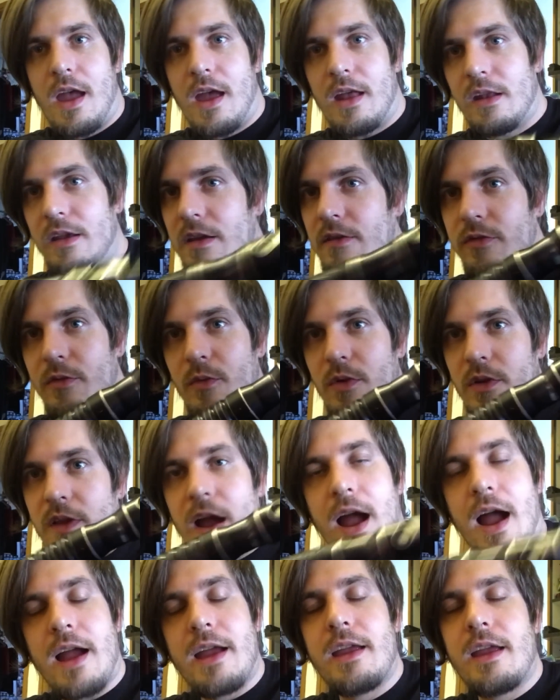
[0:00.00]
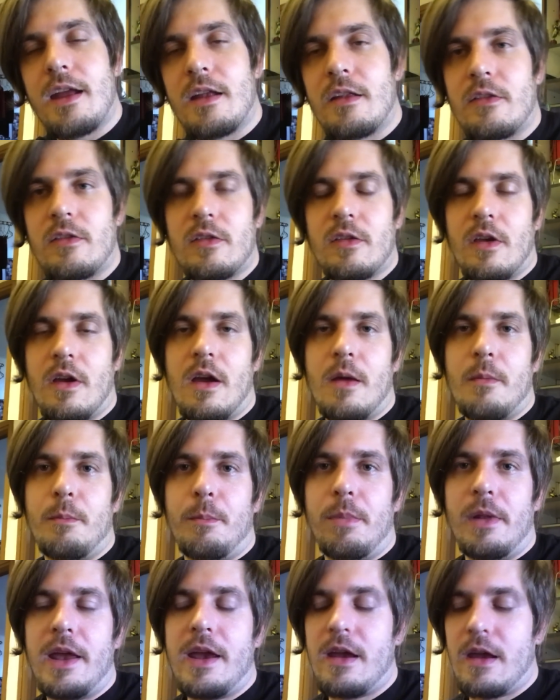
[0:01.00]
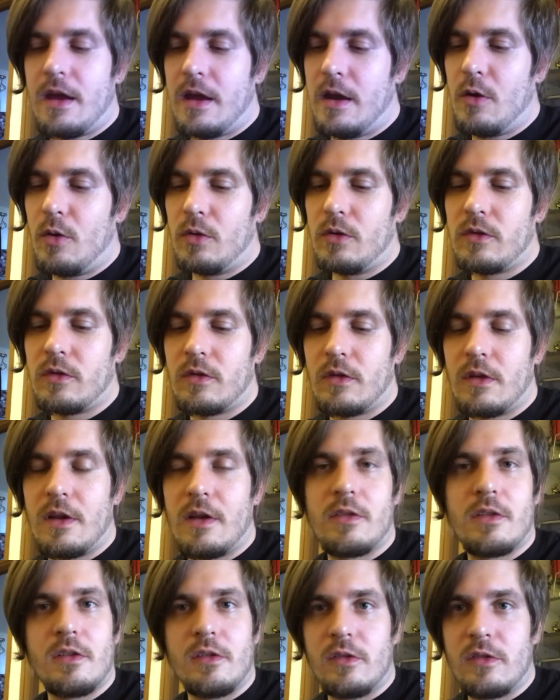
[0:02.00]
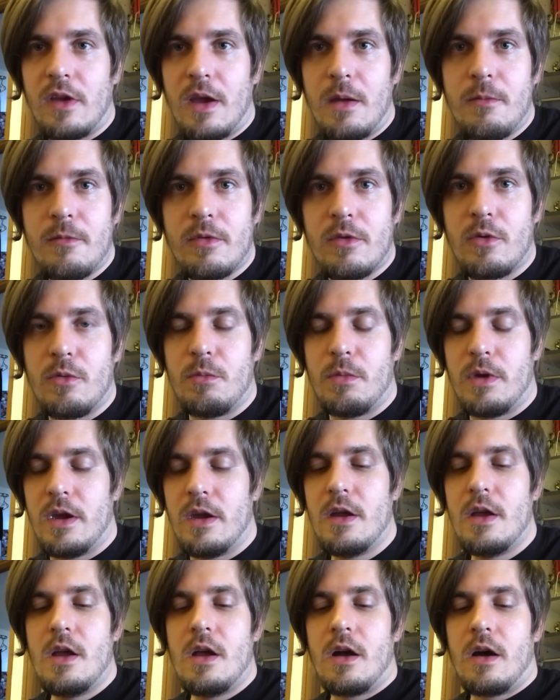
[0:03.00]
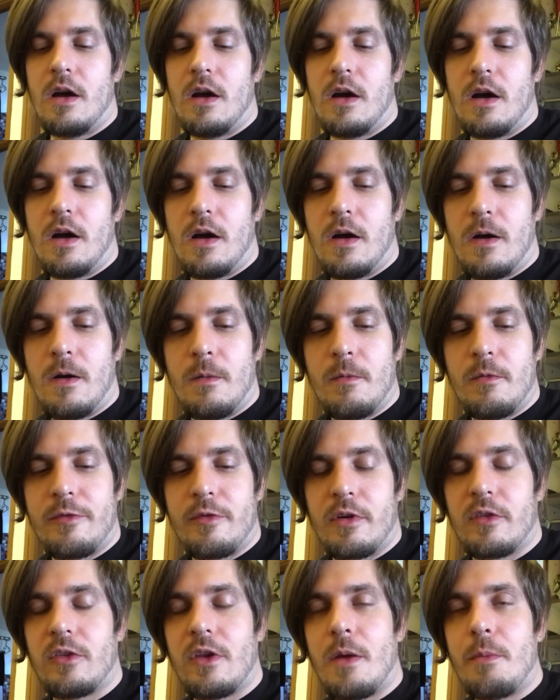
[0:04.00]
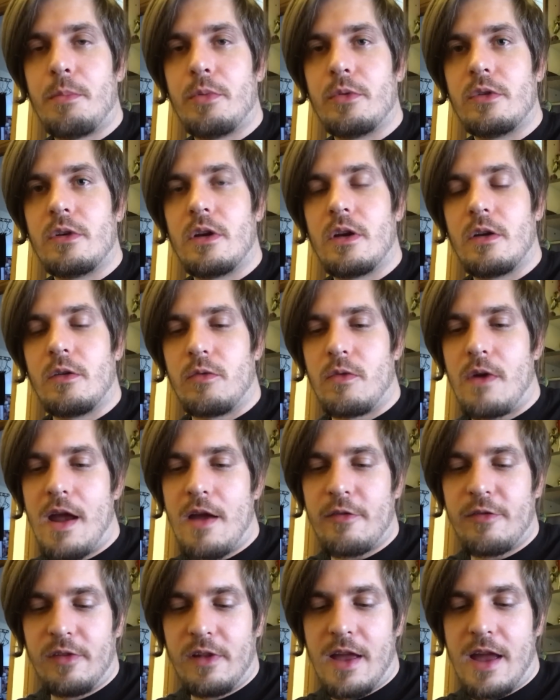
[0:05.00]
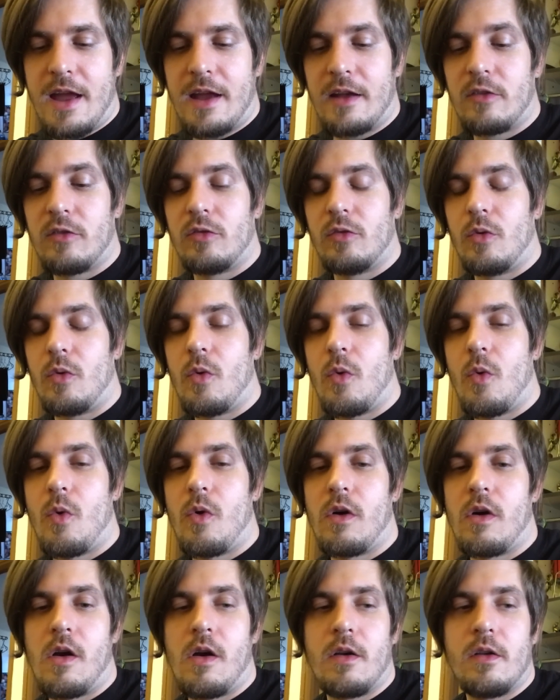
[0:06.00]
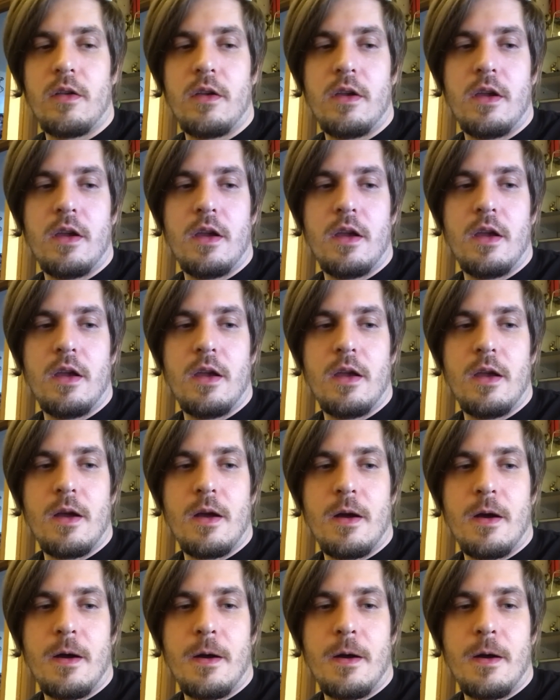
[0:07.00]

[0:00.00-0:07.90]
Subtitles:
And even with the high-end hilts, it's the same to me. For example, their Graflex or the